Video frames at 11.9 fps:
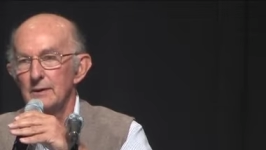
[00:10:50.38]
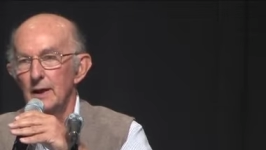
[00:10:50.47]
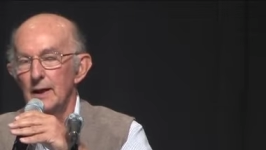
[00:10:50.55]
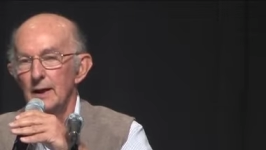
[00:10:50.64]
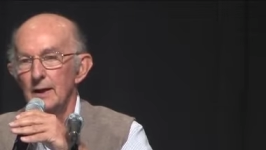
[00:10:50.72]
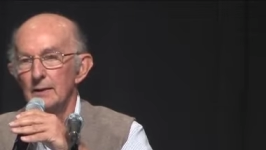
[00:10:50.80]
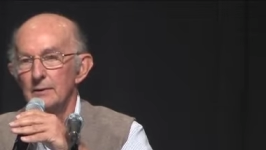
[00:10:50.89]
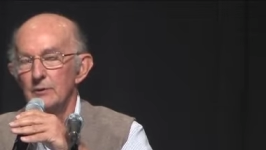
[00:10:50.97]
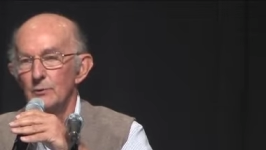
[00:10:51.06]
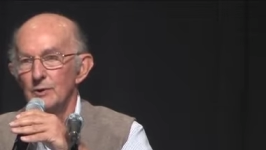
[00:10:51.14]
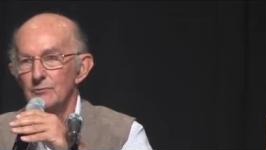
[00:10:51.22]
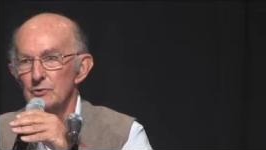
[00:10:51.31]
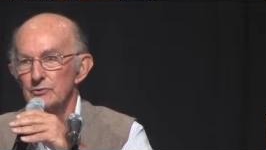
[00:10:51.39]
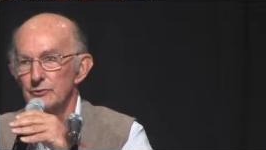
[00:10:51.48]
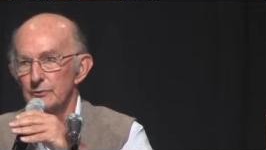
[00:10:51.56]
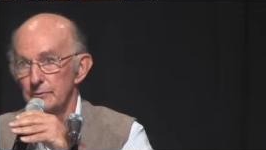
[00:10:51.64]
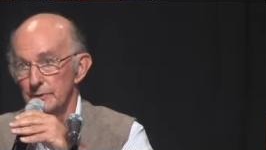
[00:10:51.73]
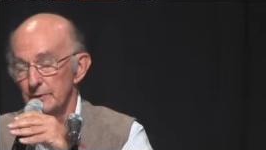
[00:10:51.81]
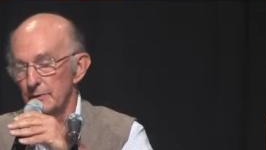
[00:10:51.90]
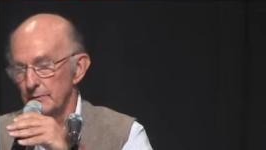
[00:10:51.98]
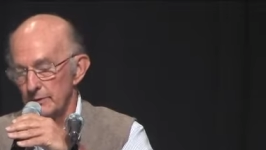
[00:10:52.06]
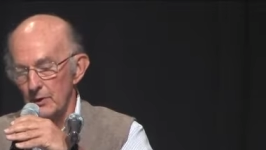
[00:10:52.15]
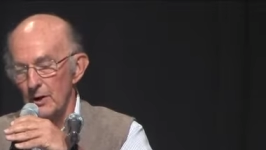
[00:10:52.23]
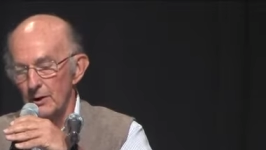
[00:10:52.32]
And the, river, the,
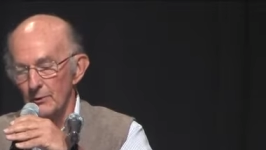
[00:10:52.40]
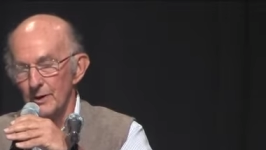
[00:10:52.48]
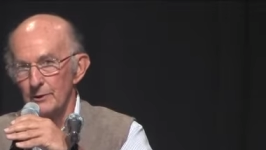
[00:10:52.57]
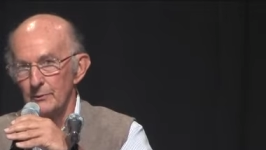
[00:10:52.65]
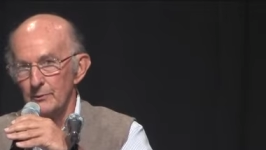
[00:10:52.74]
the Colorado